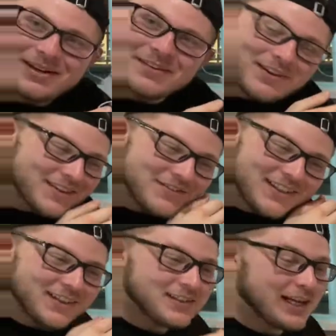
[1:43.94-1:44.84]
of all the
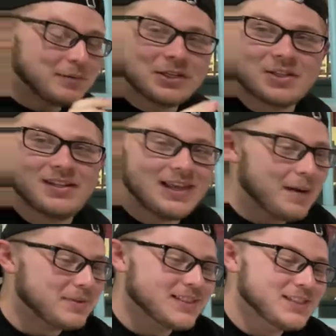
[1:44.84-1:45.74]
videos. I'm going to try the
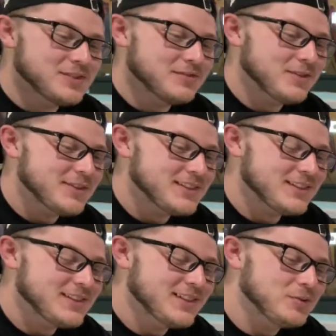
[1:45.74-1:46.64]
appetizer first.
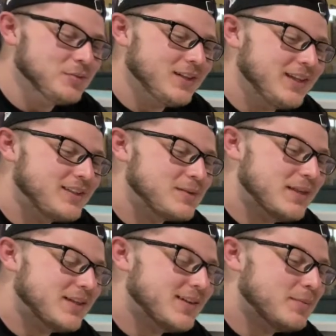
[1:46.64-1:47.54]
It's, it's really
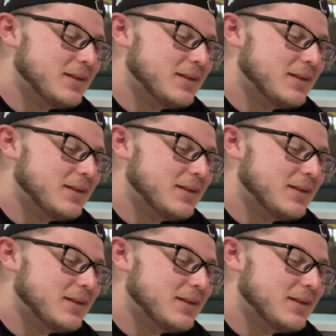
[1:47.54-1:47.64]
speaking to me